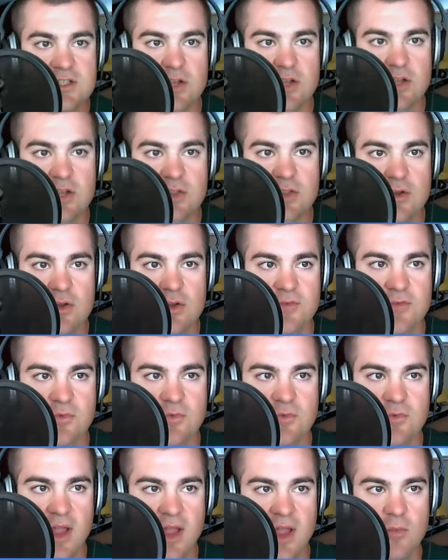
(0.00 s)
there was a
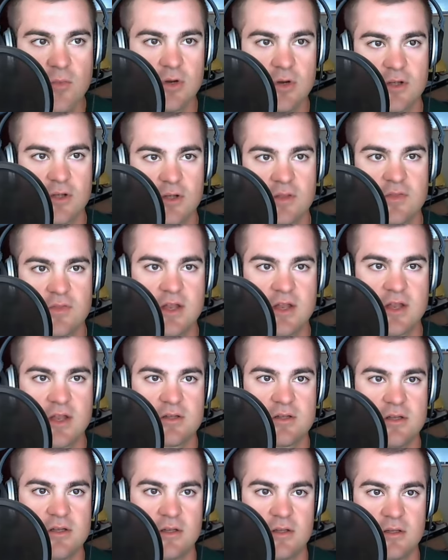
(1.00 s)
framework that
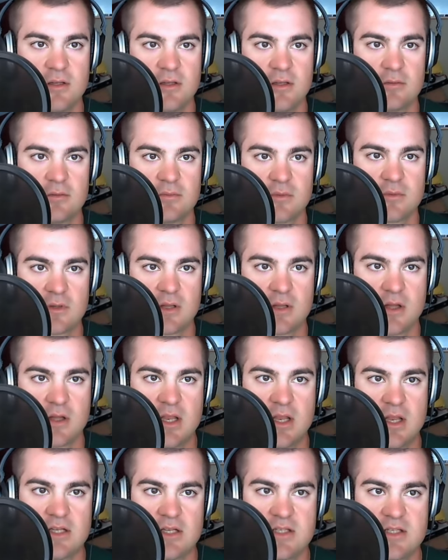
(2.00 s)
and
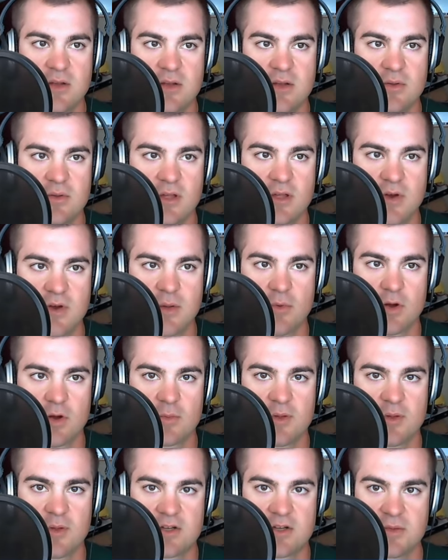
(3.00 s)
it's not really a framework, but
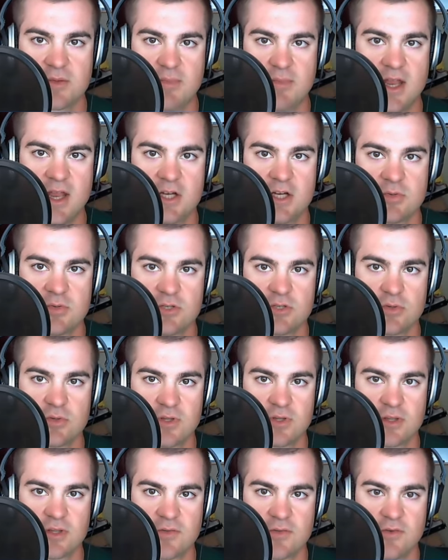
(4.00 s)
there's a management tool that
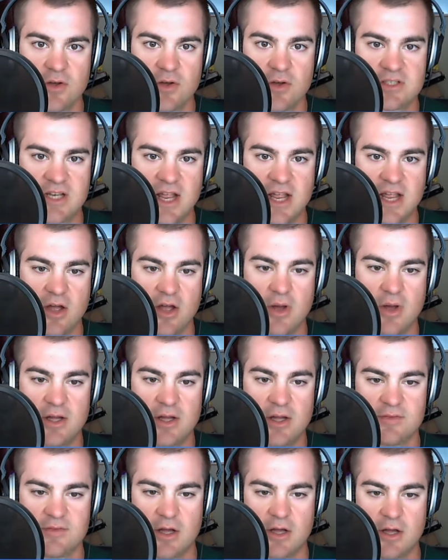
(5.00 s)
the folks at AOL
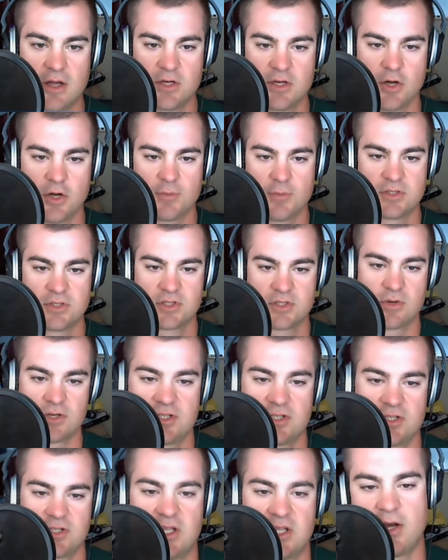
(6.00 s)
developed and open sourced, and
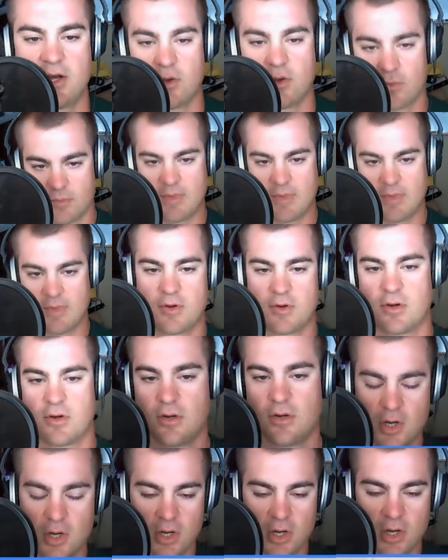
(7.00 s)
I don't remember
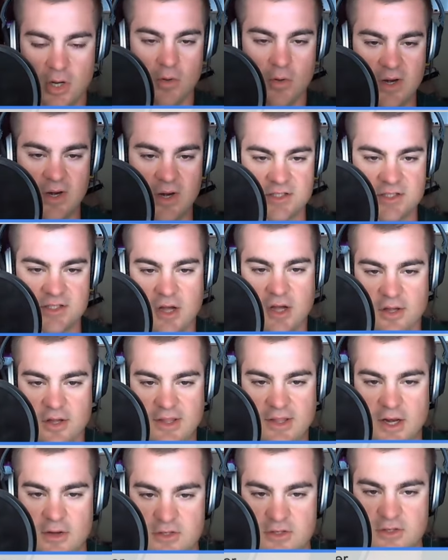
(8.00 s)
what it's called. I
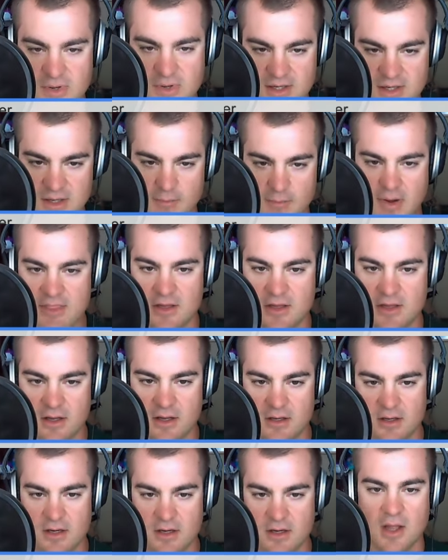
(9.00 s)
know it's written in Python.
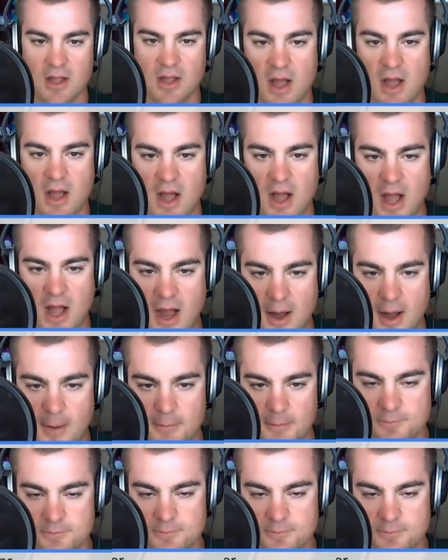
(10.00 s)
Um,